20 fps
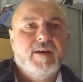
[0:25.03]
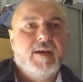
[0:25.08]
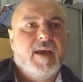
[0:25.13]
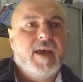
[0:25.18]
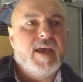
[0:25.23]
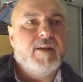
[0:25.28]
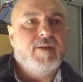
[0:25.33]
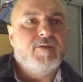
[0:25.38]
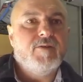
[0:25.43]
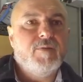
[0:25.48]

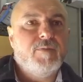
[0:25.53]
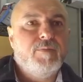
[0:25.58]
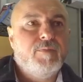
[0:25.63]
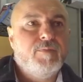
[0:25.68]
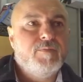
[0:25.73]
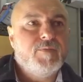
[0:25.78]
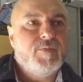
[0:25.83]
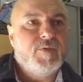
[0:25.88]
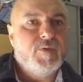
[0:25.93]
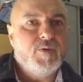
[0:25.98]
and
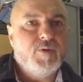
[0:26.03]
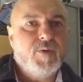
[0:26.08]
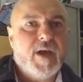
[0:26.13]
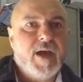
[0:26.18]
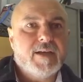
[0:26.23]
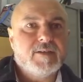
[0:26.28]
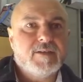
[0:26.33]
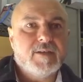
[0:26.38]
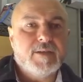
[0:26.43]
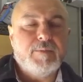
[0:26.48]
to
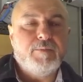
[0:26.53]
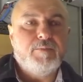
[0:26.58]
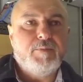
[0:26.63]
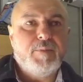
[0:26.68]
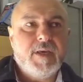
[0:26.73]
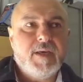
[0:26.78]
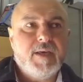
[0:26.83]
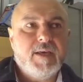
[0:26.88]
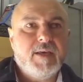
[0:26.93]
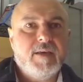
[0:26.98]
actually
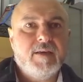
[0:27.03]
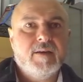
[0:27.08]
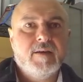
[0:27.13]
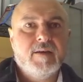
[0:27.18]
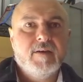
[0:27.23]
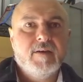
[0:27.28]
be